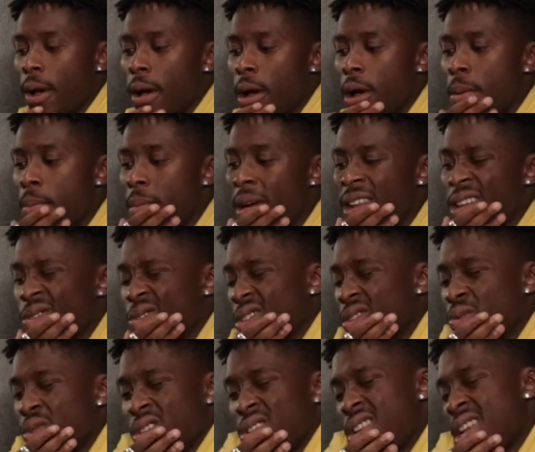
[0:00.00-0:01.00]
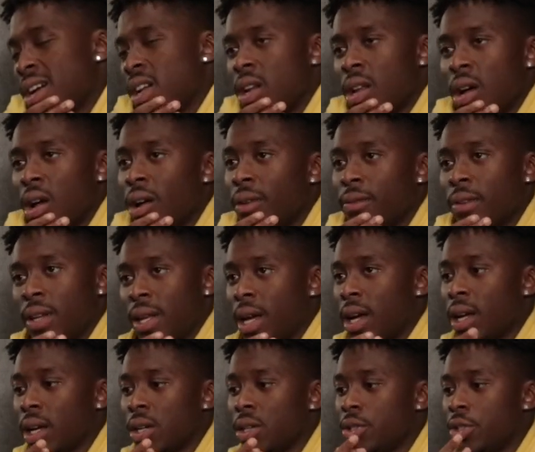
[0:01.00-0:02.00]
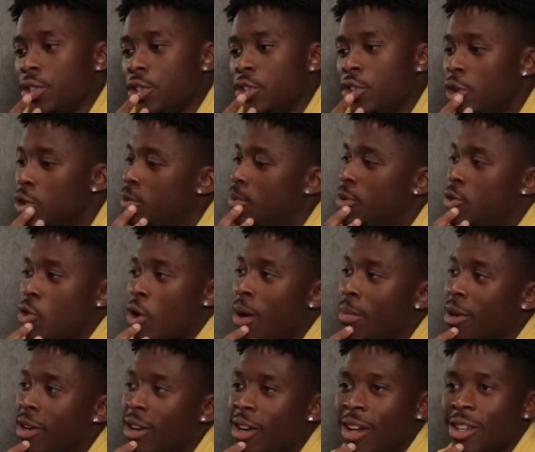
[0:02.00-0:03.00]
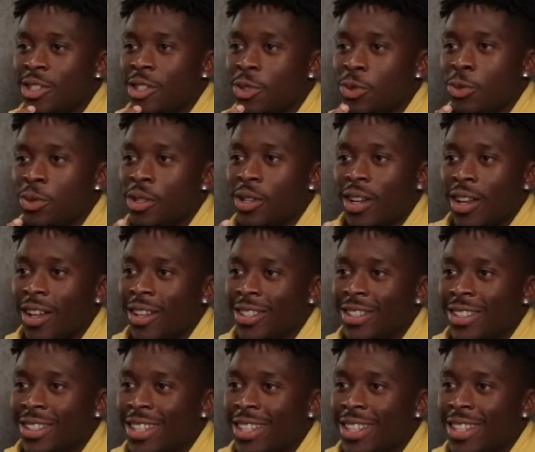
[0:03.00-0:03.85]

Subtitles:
And it just wasn't like a laugh and that because, drama classes, all the classes